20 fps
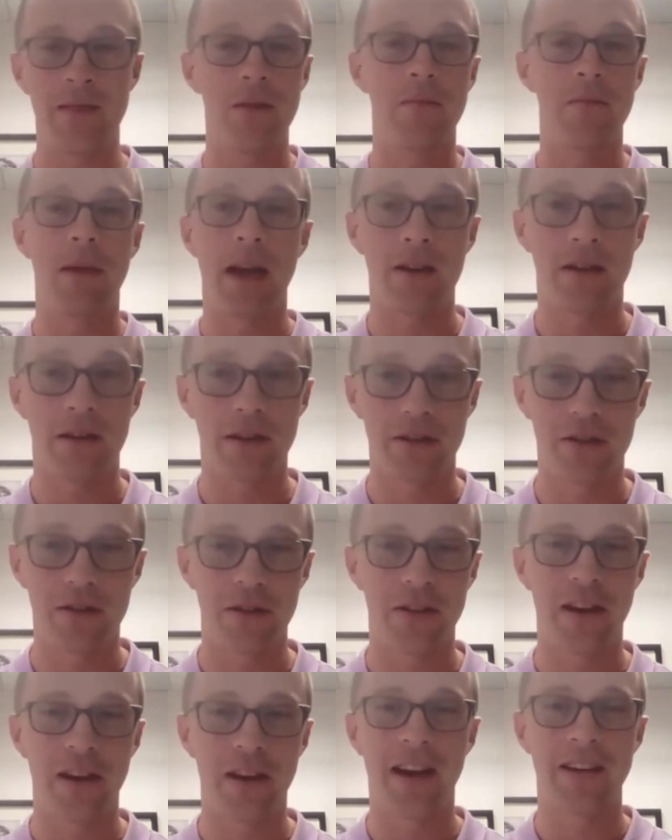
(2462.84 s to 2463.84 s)
even better in
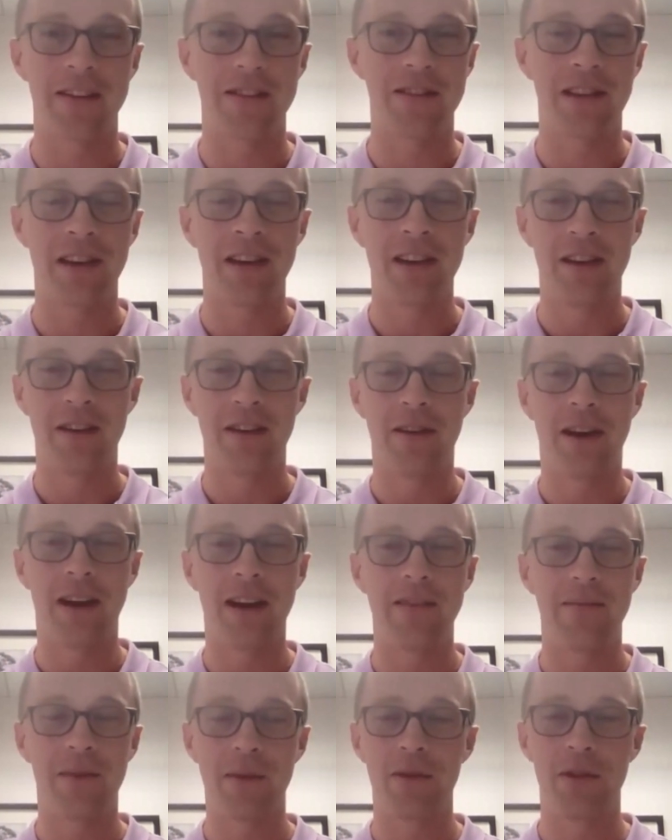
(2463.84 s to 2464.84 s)
certain kinds,
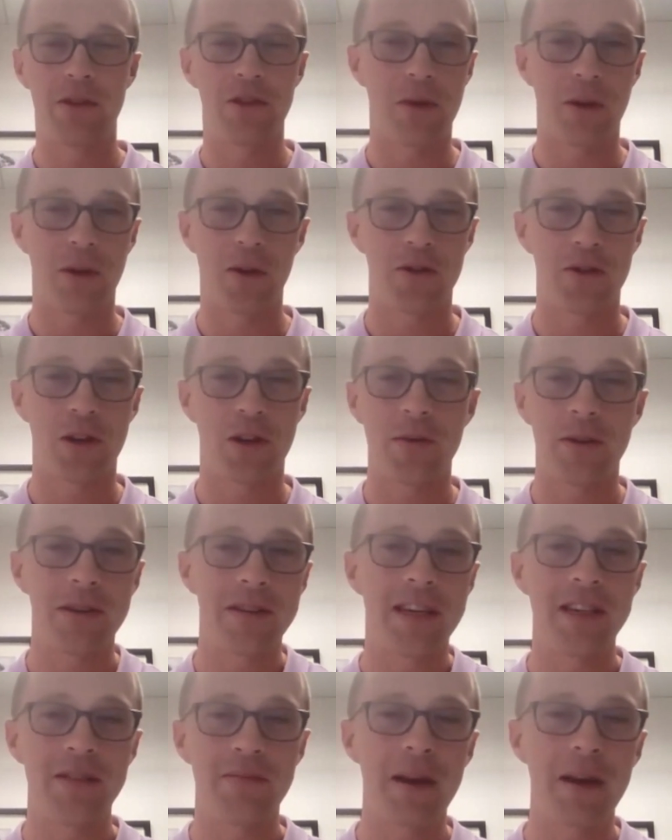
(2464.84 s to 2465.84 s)
right? Maybe a smaller strawberry
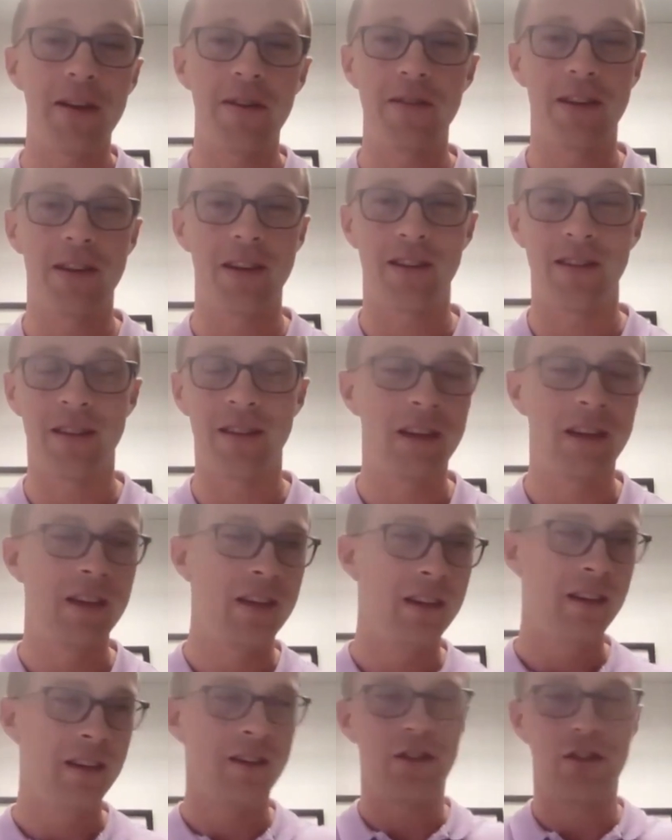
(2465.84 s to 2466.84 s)
tastes better than a
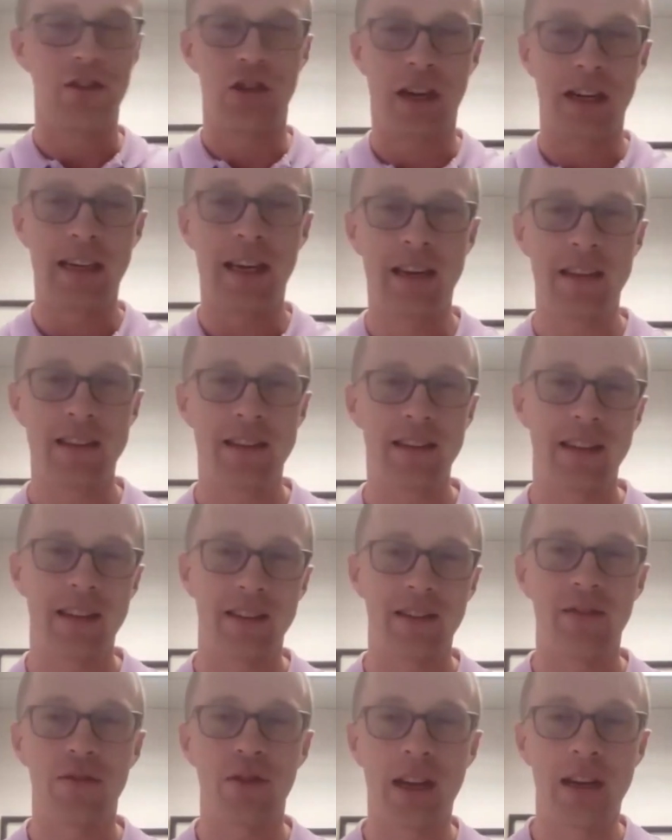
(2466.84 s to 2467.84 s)

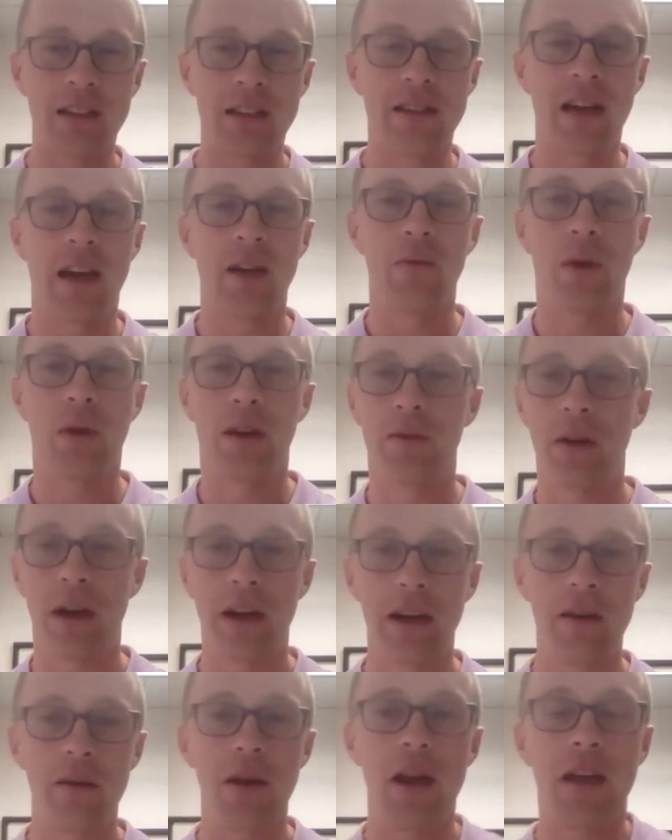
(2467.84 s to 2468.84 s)
gigantic Frankenstein one,
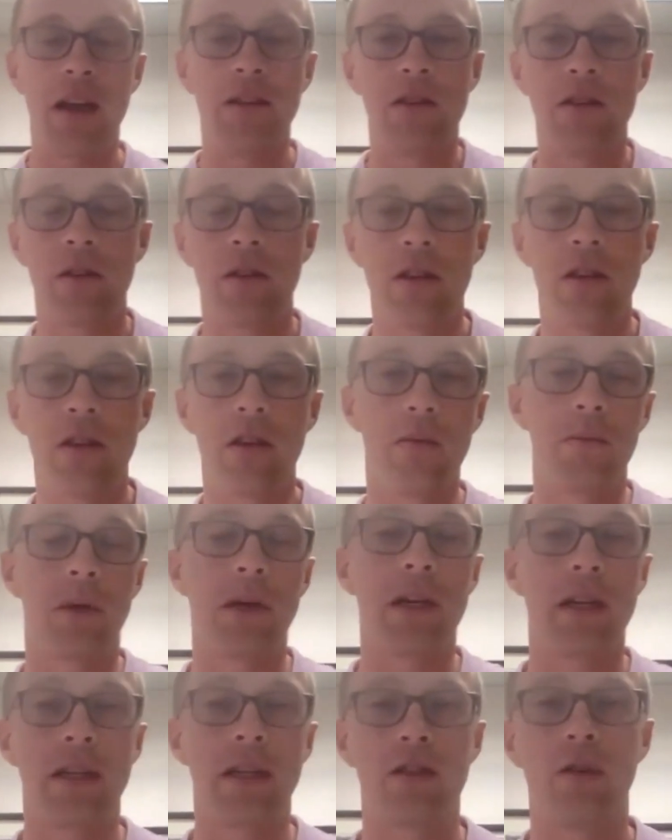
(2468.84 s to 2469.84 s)
right?
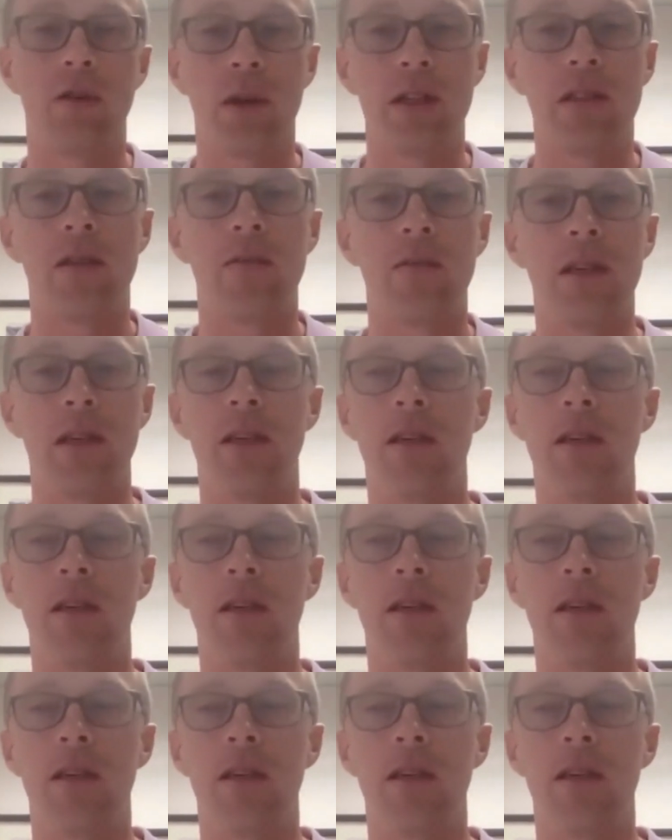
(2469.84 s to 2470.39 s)
But it's going to